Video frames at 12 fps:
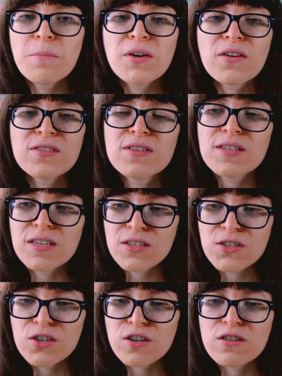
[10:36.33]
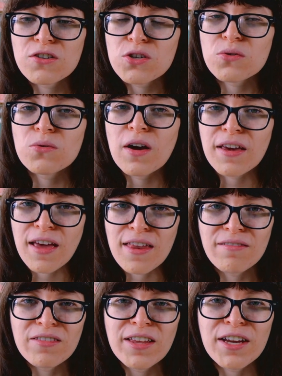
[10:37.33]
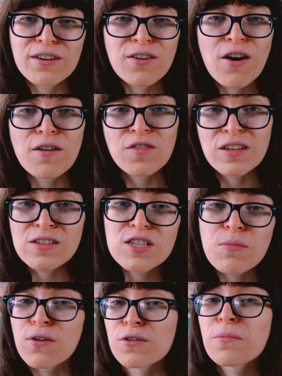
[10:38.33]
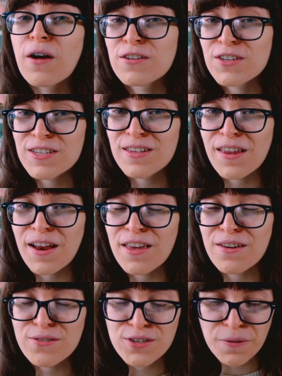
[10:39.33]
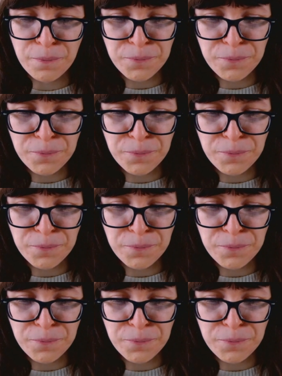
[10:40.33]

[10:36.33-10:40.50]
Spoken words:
because it's easier to, again, layer on these smaller projects that I use.